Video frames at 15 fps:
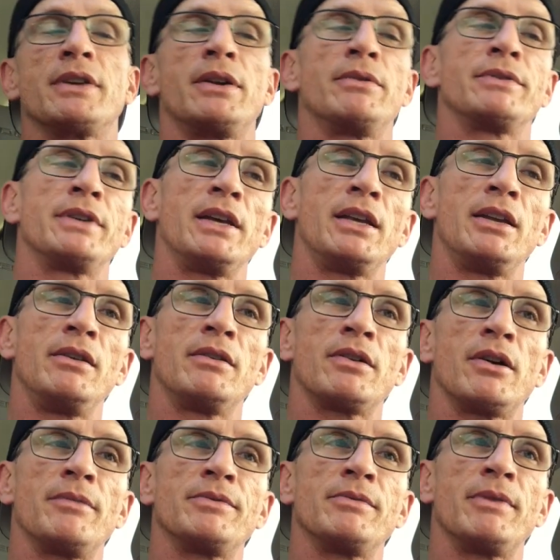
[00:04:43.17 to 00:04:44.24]
I don't take any
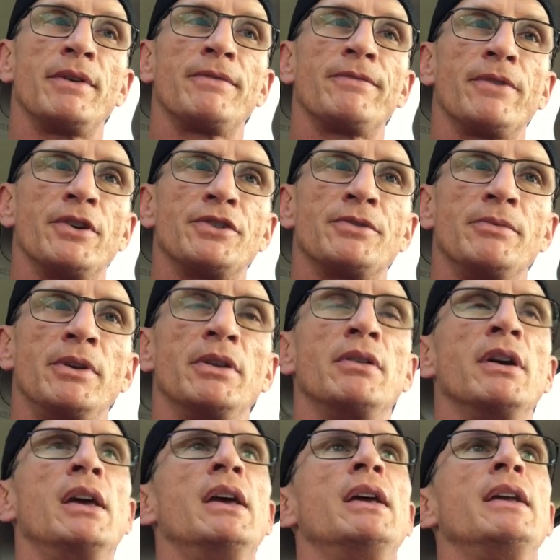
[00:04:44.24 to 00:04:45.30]
carbs in my first meal.